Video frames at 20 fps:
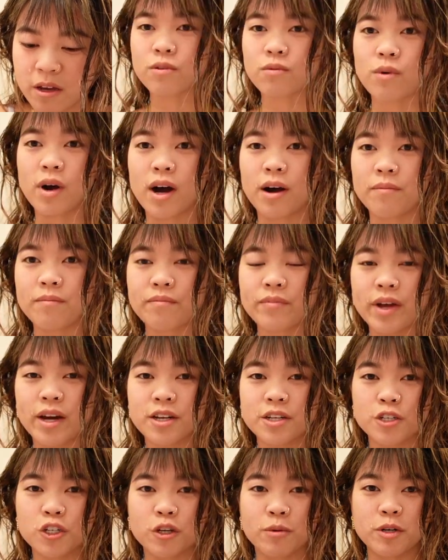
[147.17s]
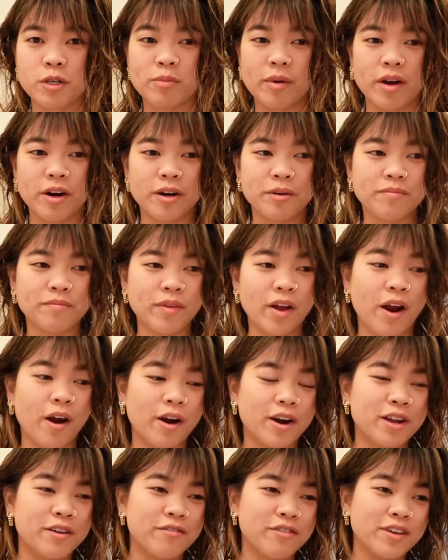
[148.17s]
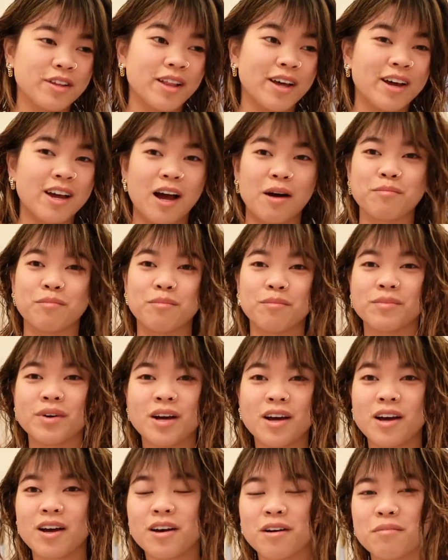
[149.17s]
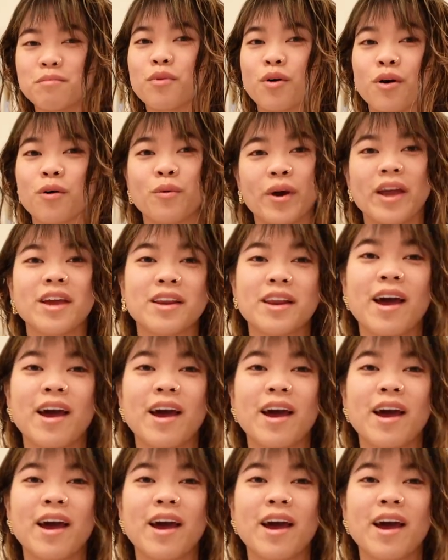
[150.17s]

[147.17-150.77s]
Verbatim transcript: Wow, that is so much better. I already feel like I'm more awake